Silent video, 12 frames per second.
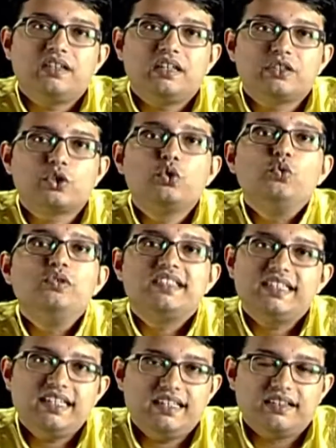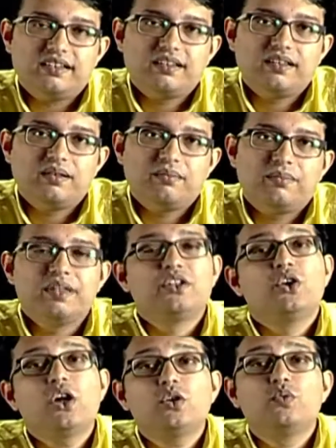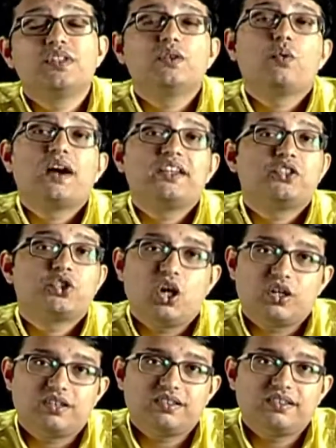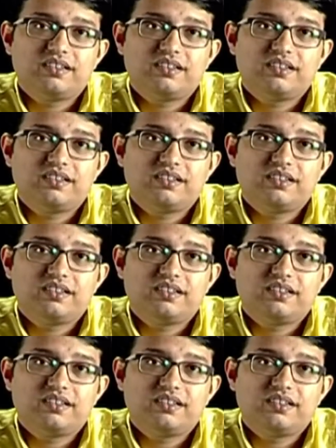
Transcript: a school scene, but not with a wide shot.